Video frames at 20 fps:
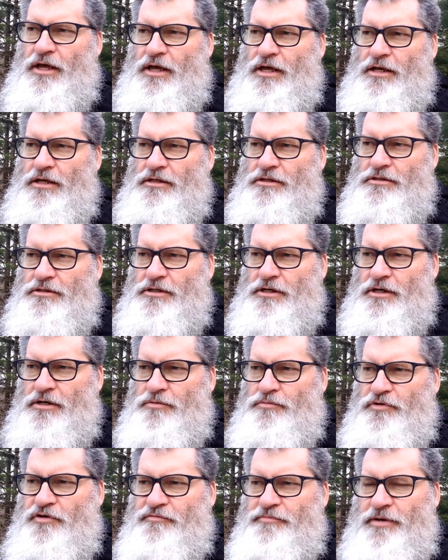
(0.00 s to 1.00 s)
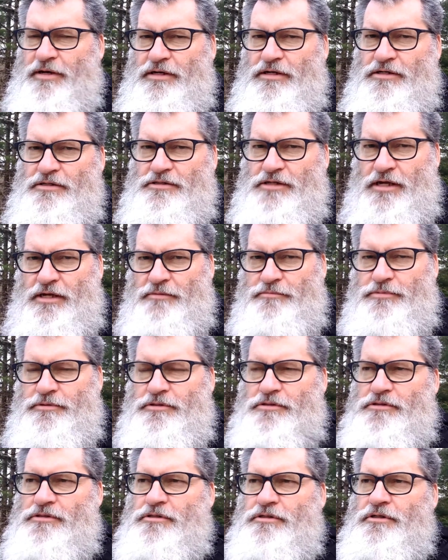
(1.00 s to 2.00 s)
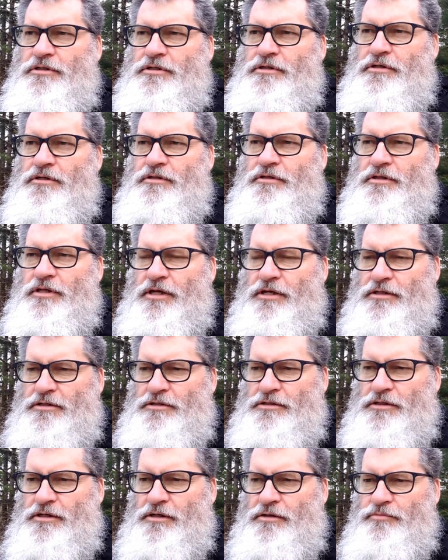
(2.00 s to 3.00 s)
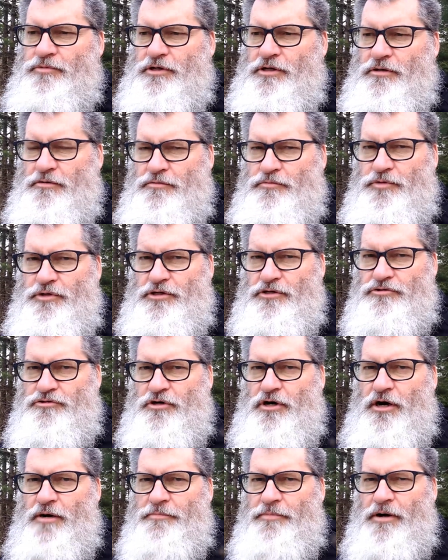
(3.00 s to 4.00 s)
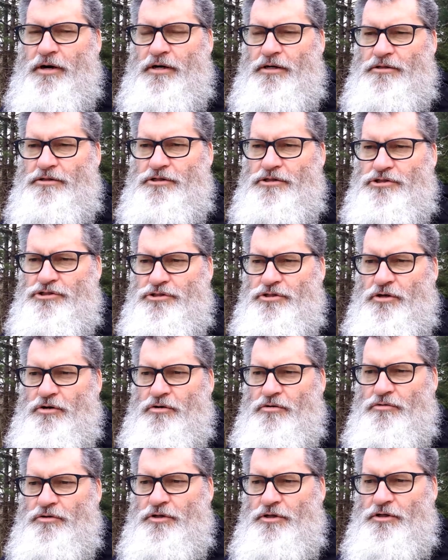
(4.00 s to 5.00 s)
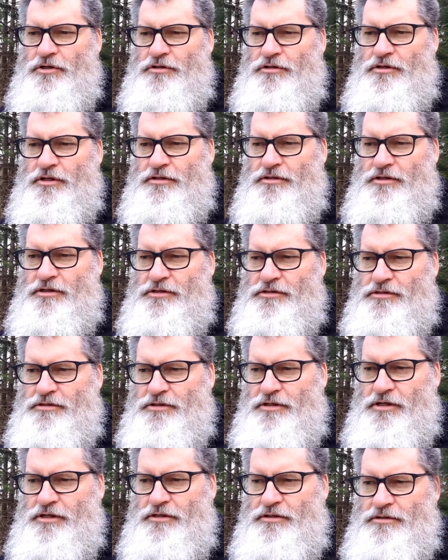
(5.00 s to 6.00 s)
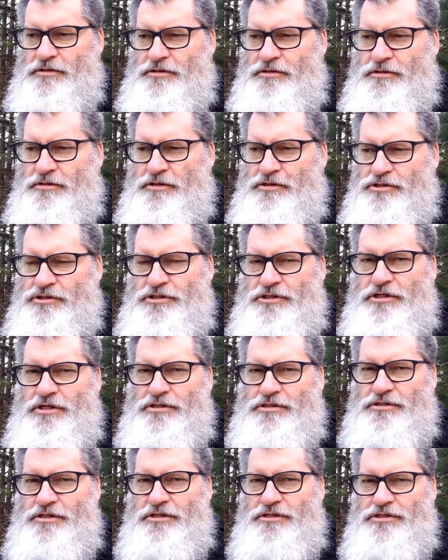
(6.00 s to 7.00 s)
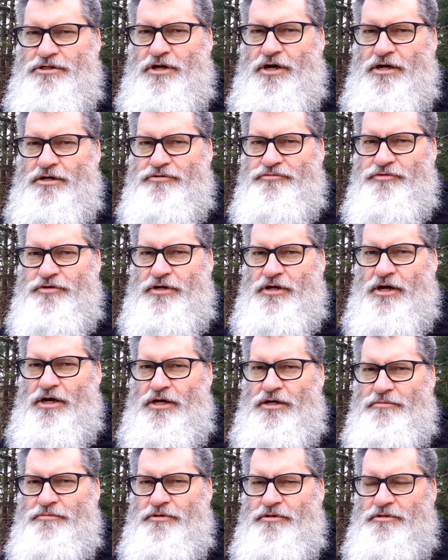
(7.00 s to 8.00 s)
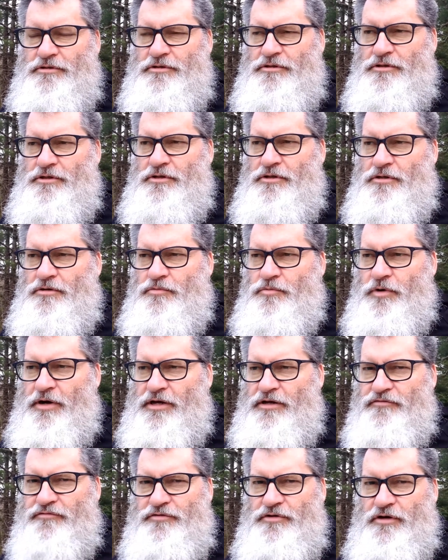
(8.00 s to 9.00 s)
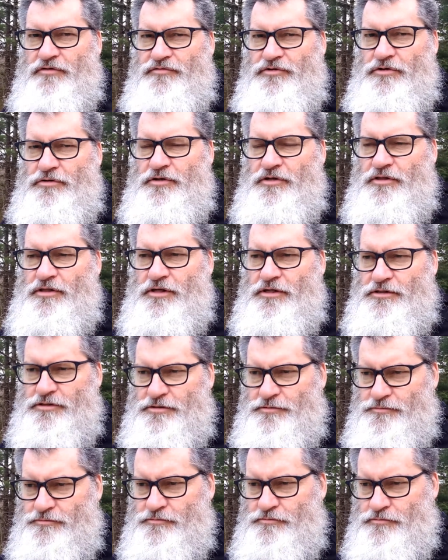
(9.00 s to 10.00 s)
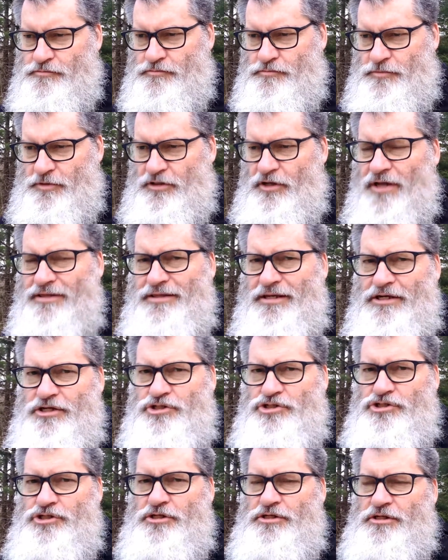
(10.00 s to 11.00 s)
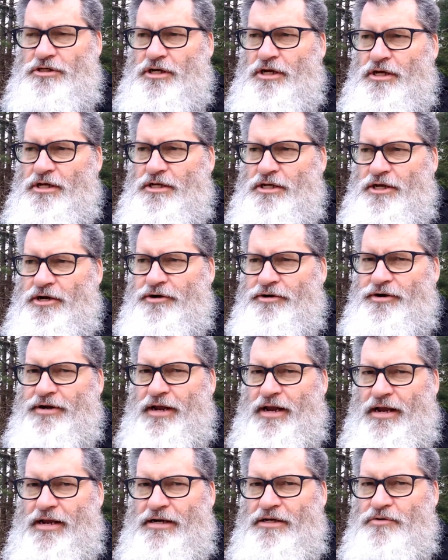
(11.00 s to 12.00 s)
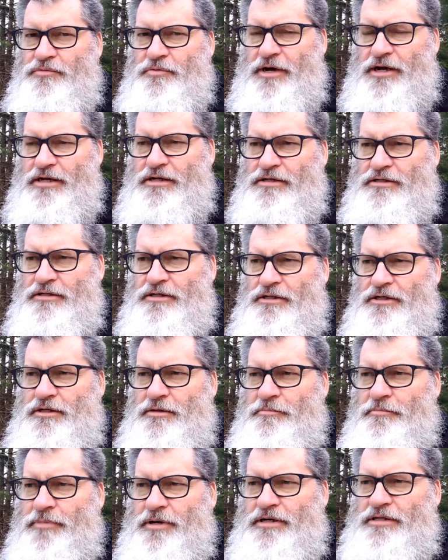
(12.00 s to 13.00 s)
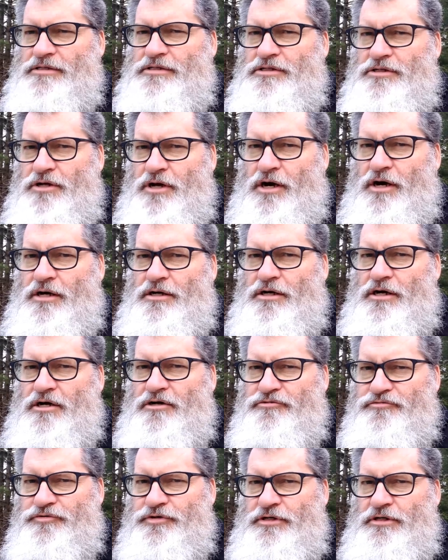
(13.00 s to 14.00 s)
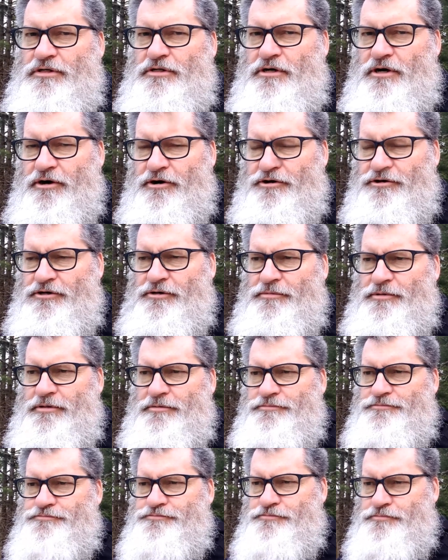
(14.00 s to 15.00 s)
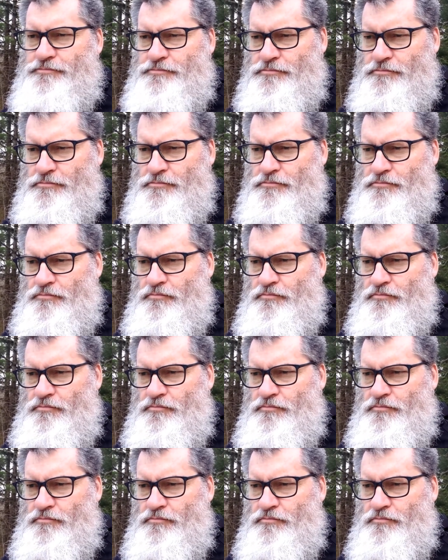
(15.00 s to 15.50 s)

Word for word: And uh, we have many examples that uh, we can we could draw upon to show that this uh, this just is not a reliable mm-hmm. way of, of doing things. Not that it shouldn't carry any weight, but it's not a real argument. Mm-hmm.